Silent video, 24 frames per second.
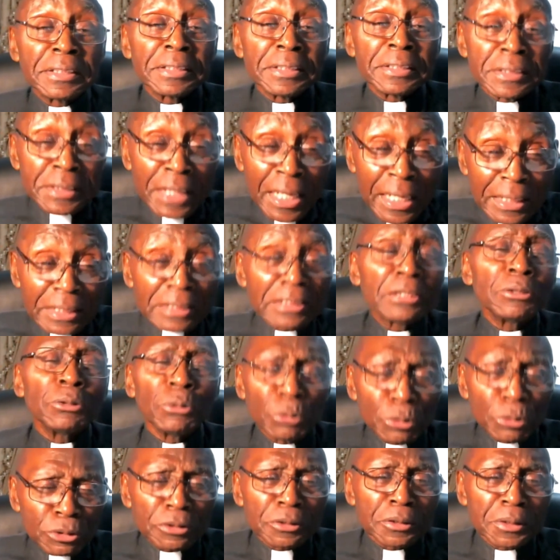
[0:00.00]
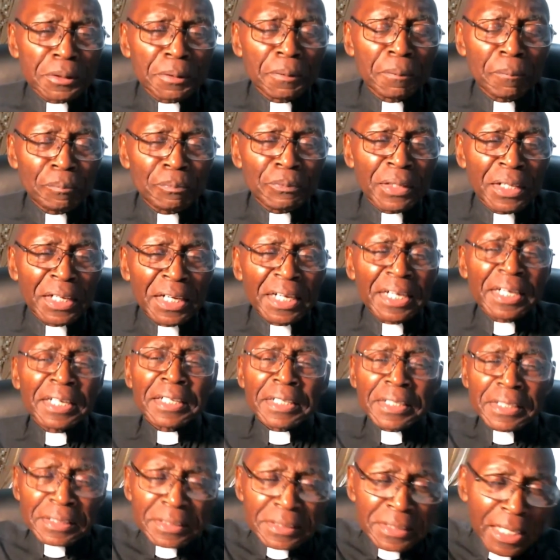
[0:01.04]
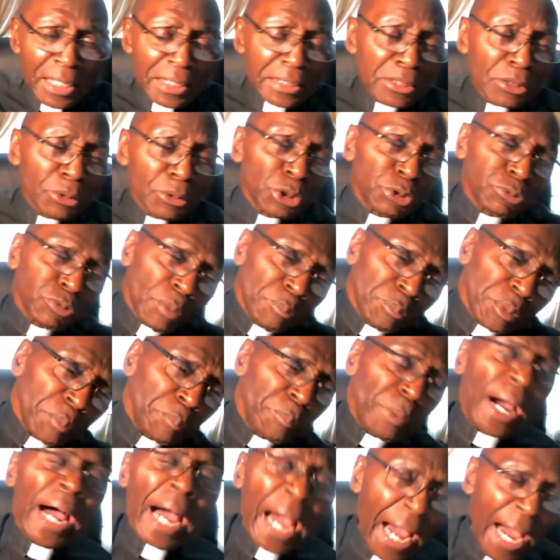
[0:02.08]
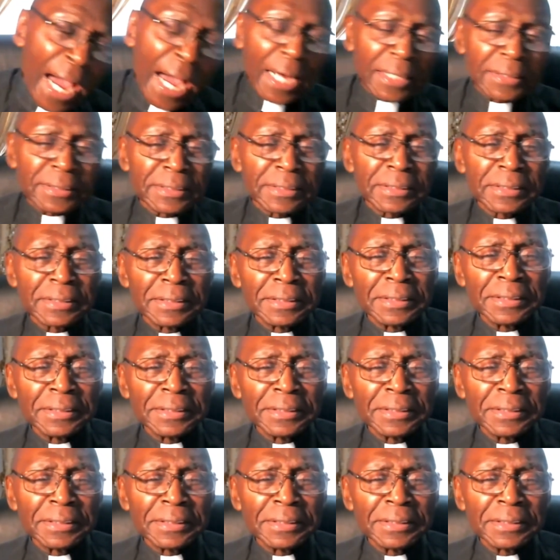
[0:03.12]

get loose, get loose from the past,